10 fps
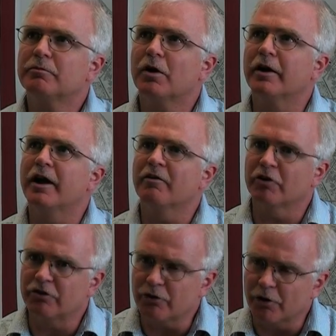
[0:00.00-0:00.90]
on
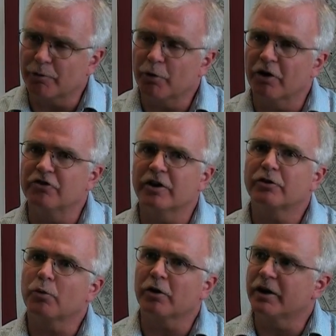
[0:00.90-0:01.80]
average throughout the
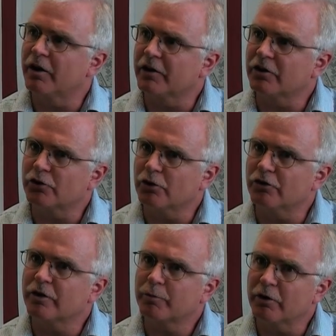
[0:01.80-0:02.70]
project, working on the controls
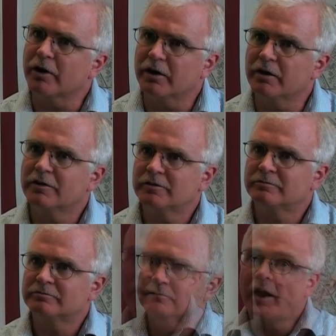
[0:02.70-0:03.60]
upgrade.
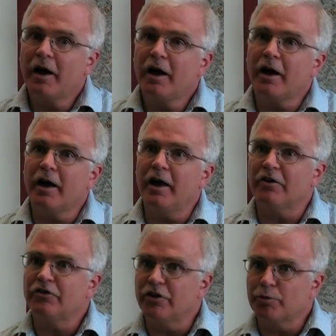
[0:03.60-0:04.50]

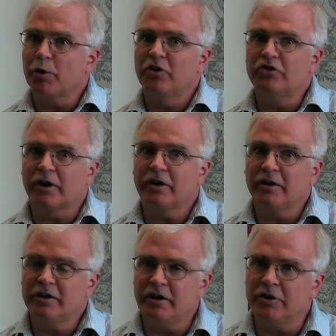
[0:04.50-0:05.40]
As this project
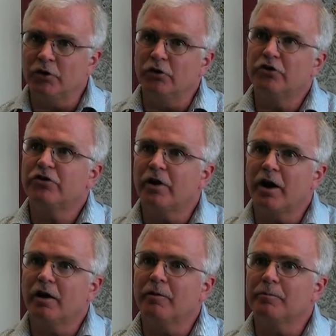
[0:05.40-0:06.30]
continues,
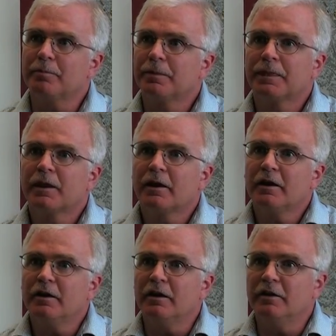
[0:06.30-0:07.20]

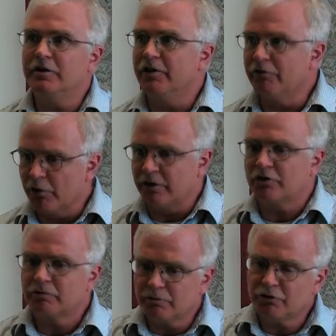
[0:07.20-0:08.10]
different
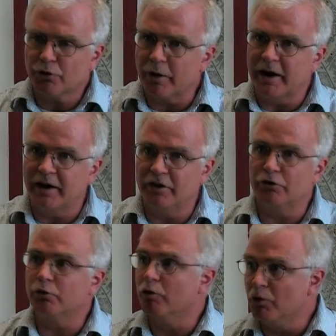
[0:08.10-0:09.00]

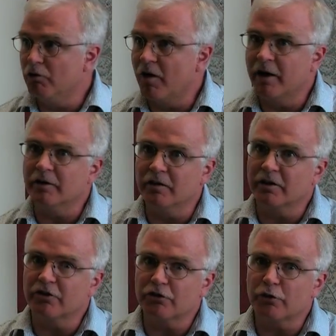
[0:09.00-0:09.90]
trades will move on to the
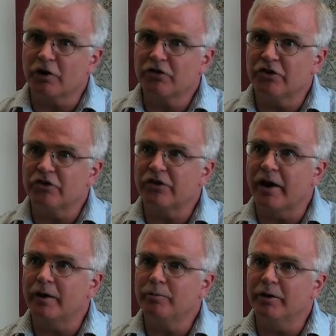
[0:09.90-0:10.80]
construction
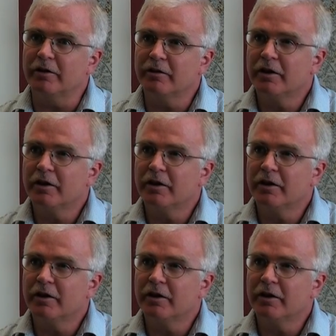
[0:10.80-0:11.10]
site, but